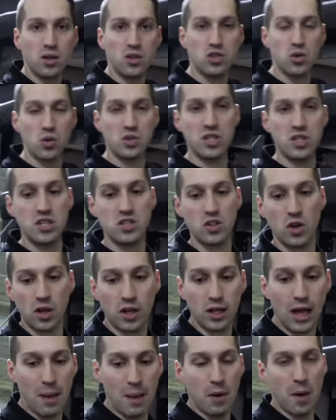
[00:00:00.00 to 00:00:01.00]
so it's easier to
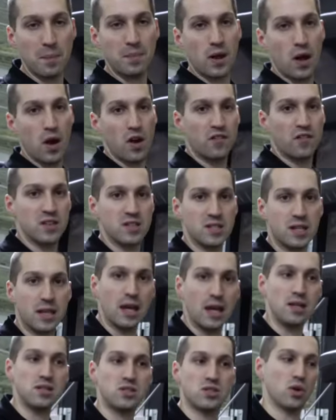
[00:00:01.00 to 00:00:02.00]
climb up there if it's
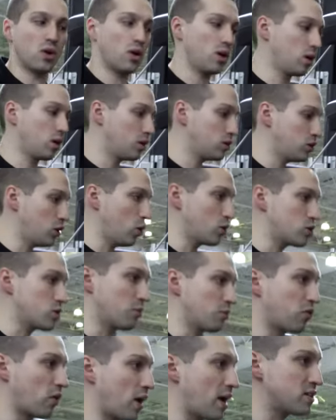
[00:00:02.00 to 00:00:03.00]
kids or, you know,
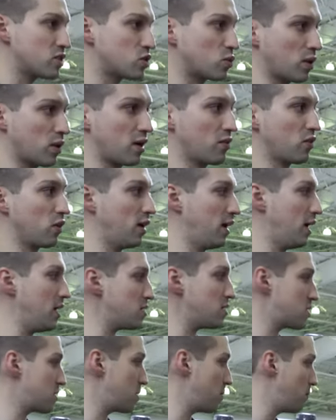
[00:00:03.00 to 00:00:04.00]
some friends, whatever it
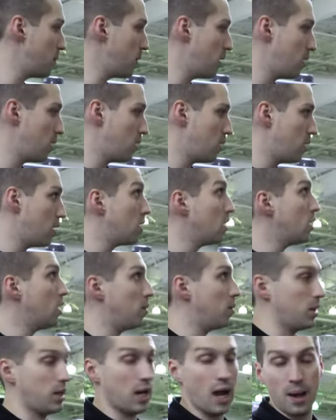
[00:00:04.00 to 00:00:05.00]
is.
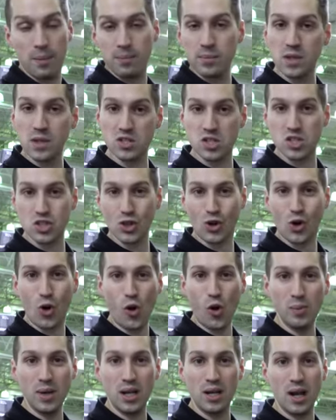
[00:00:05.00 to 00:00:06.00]
But yeah, this is the
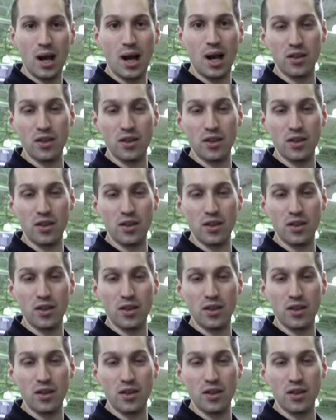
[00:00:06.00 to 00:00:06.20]
Coleman